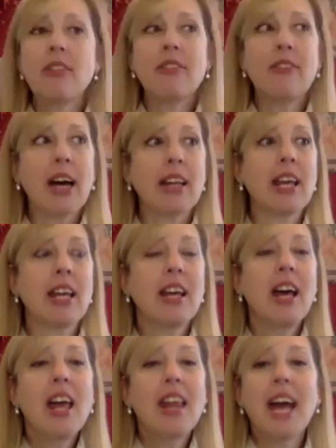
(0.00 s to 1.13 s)
the fact that
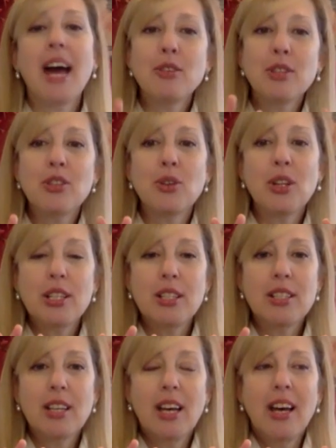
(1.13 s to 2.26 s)
the house has all
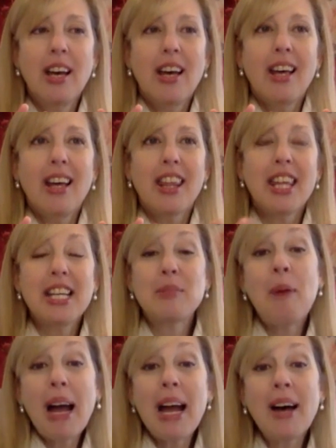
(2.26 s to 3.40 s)
these things
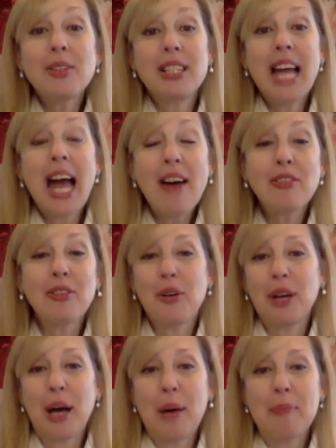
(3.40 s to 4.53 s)
my house didn't have
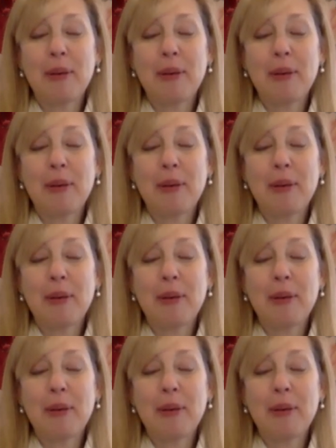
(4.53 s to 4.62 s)
growing up.